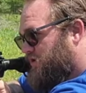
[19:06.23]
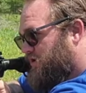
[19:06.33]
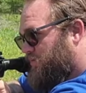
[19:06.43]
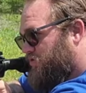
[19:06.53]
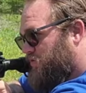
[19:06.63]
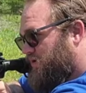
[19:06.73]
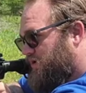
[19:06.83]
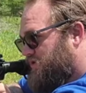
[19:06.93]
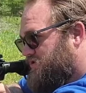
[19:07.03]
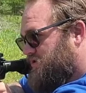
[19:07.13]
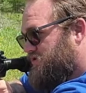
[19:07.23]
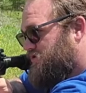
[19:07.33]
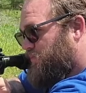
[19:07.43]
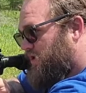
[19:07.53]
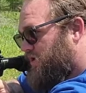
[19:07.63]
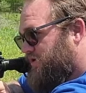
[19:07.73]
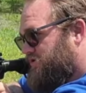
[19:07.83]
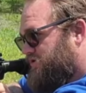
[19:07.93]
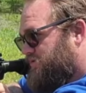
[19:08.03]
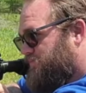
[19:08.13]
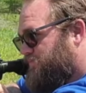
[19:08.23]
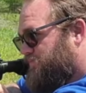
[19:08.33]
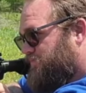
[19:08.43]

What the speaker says: target number 3 is the smallest.